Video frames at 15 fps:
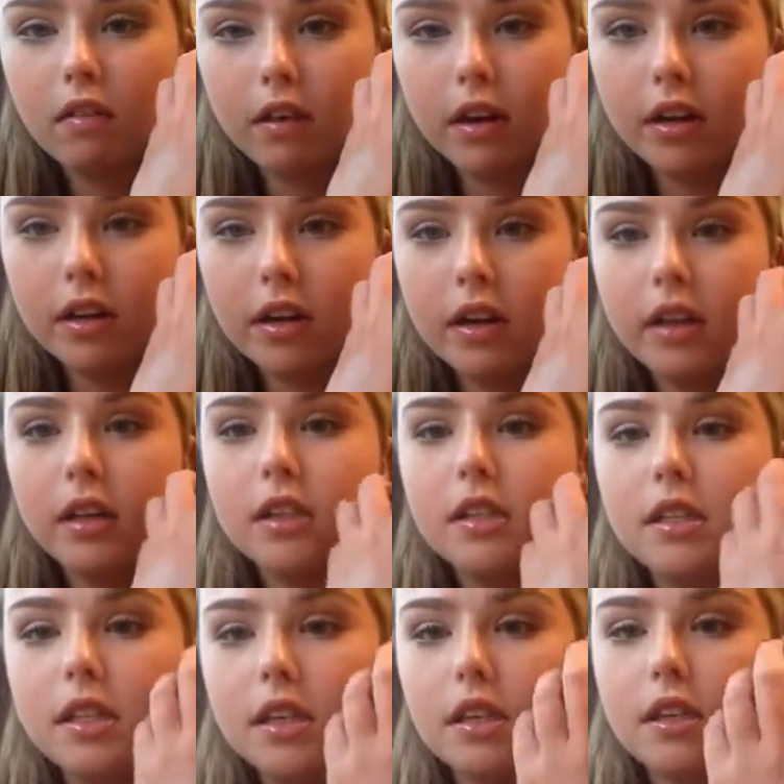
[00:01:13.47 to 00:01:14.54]
Right there, you can
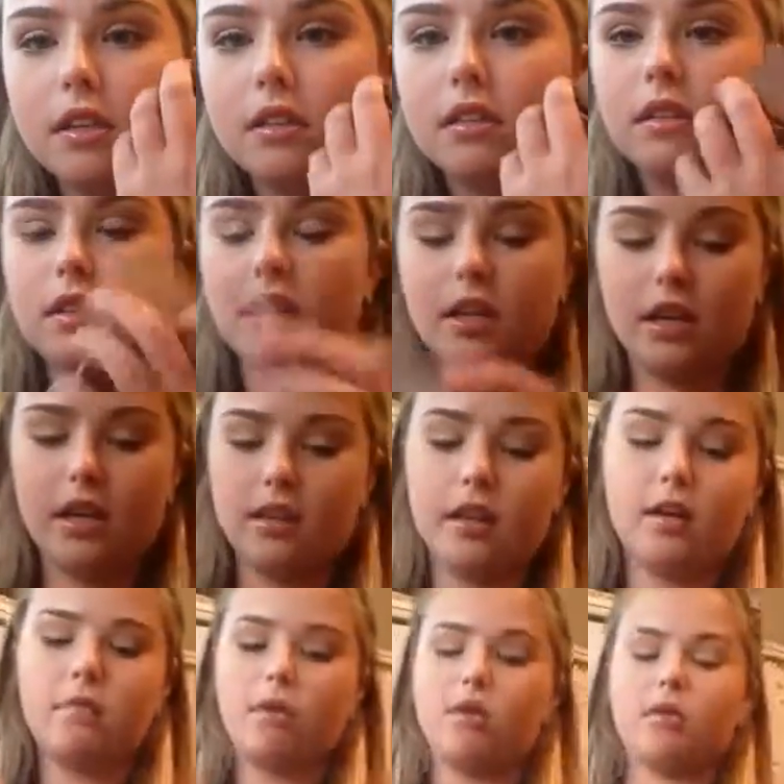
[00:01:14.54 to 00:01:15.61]
see it. And
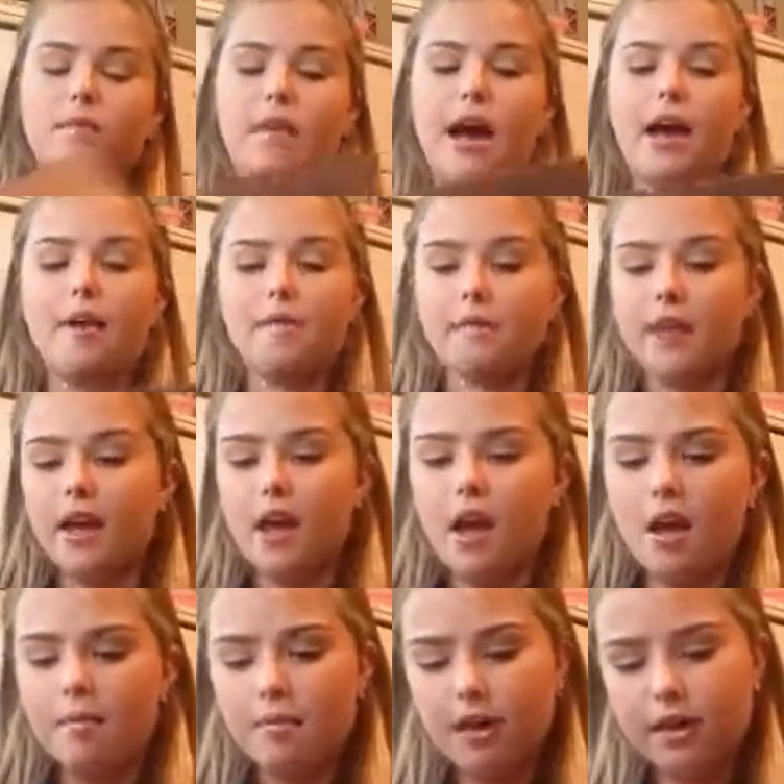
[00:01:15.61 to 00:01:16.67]
they're both matte.
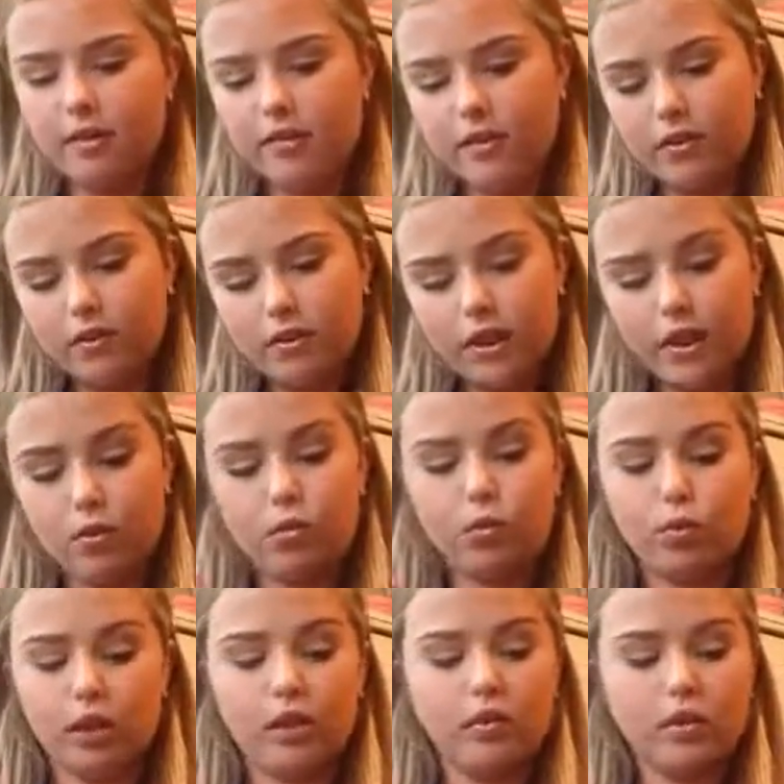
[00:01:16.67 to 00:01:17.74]
But if you're
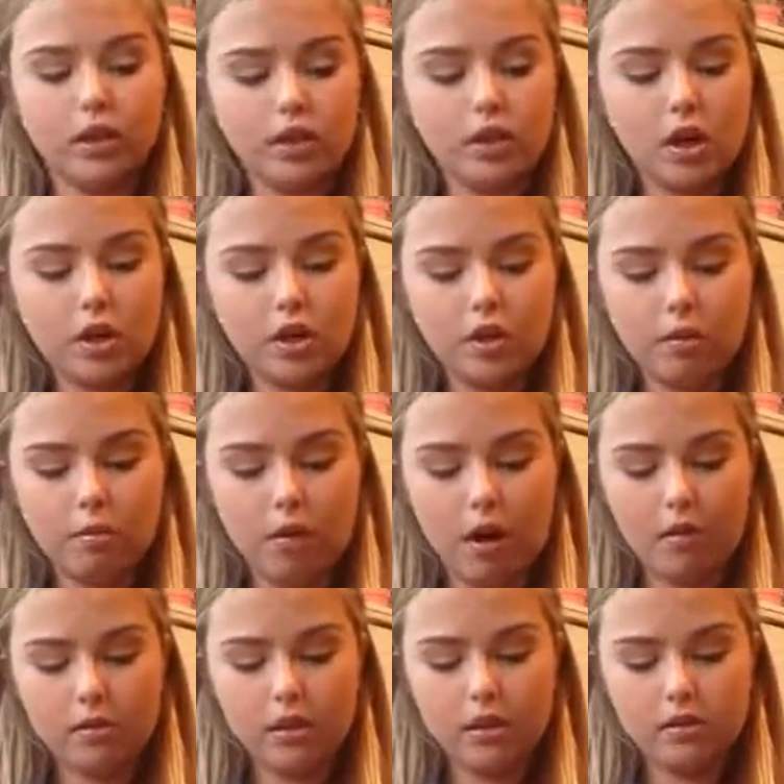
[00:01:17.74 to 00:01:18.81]
really, really dark, you could
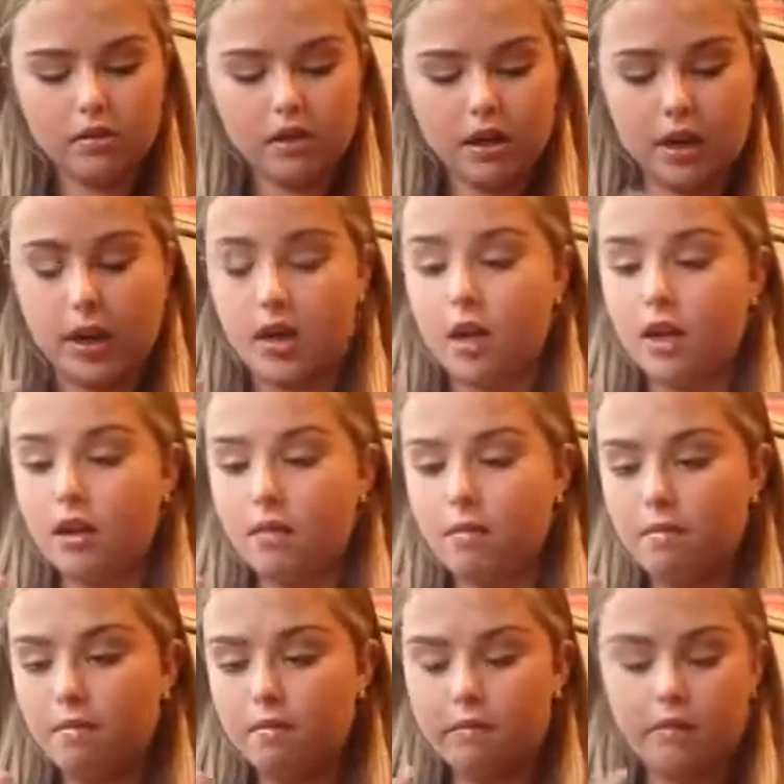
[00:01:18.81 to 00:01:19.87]
probably use Naked.
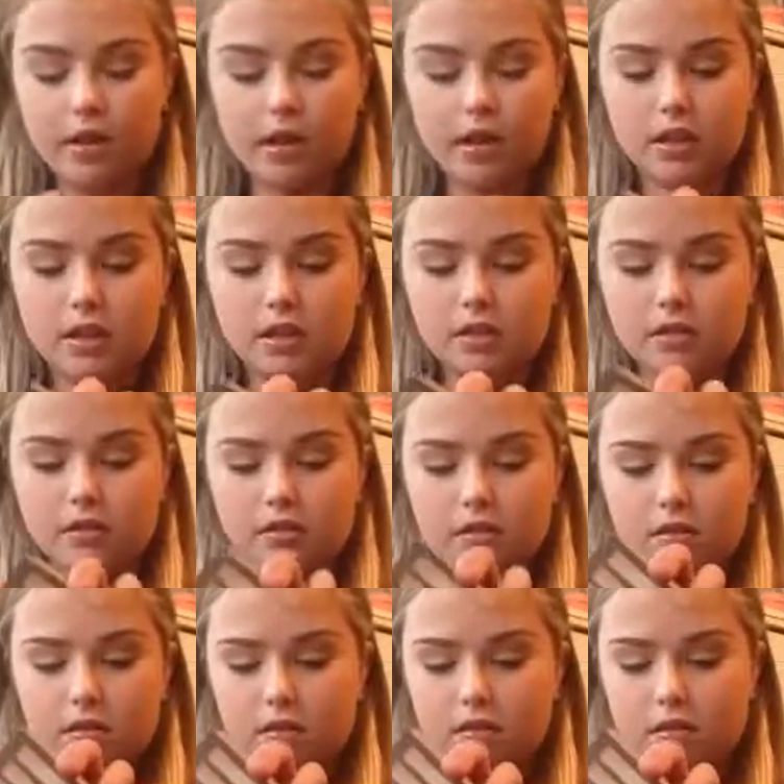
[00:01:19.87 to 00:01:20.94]
It's
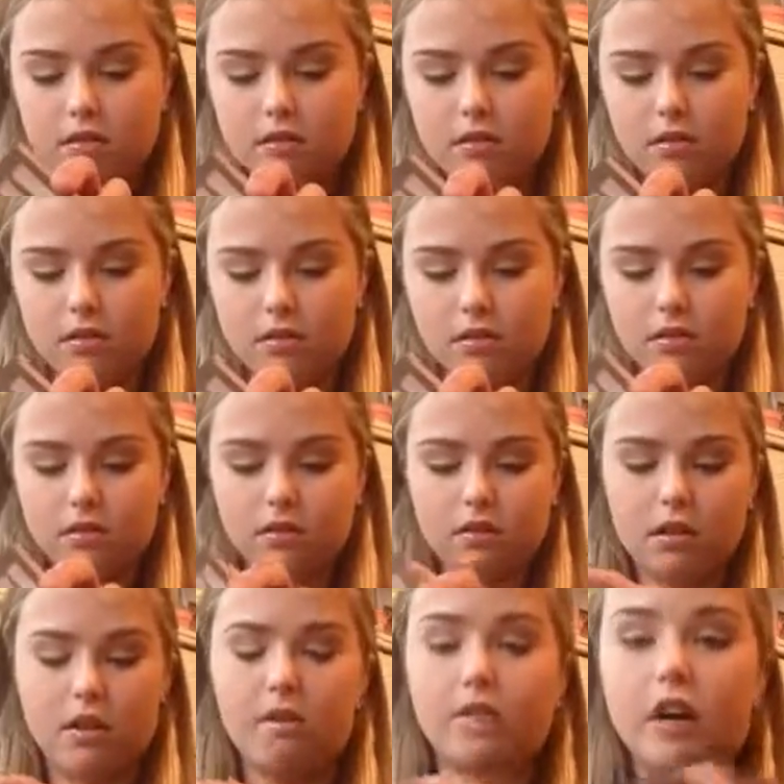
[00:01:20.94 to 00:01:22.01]

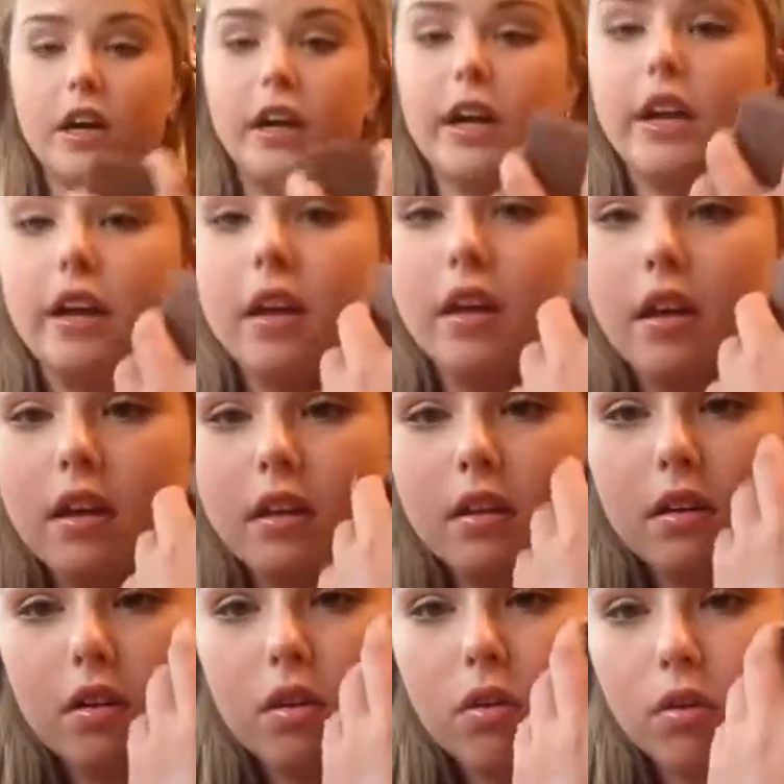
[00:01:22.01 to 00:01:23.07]
a very
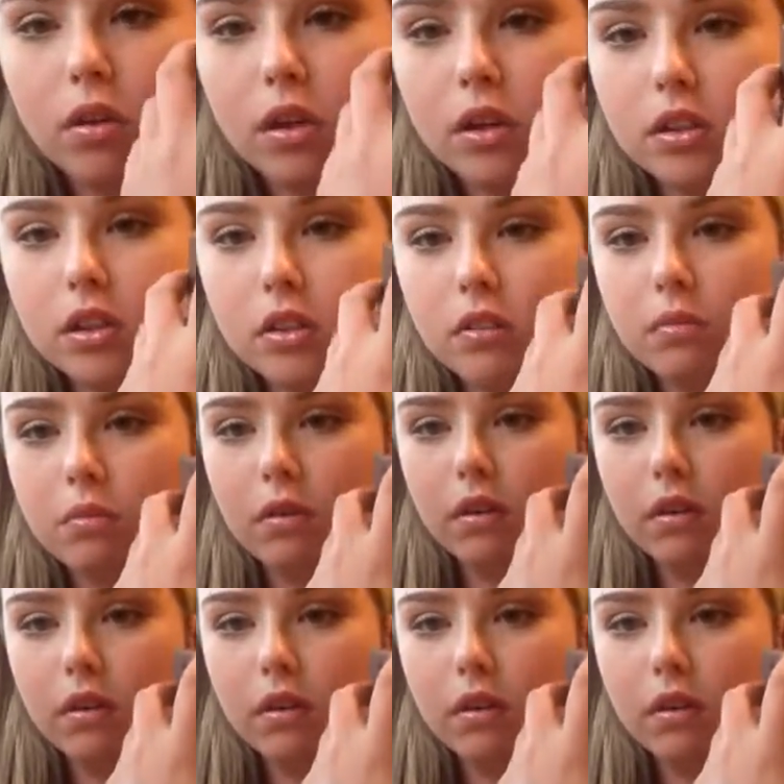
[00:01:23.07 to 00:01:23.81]
cooler tone